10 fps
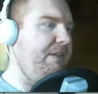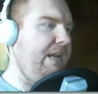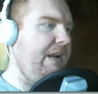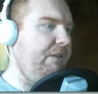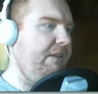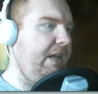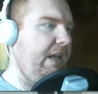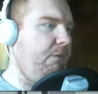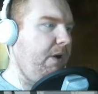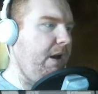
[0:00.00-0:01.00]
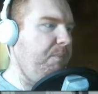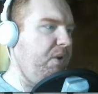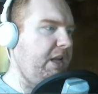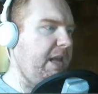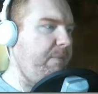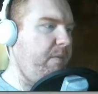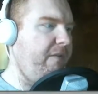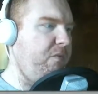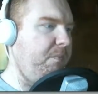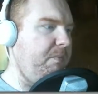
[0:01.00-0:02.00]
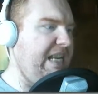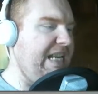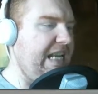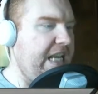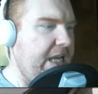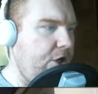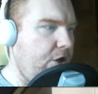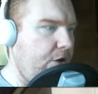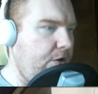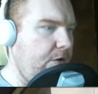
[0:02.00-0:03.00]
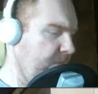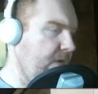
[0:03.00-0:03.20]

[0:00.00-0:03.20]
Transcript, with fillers: and everything. We're going to put a couple of them in here.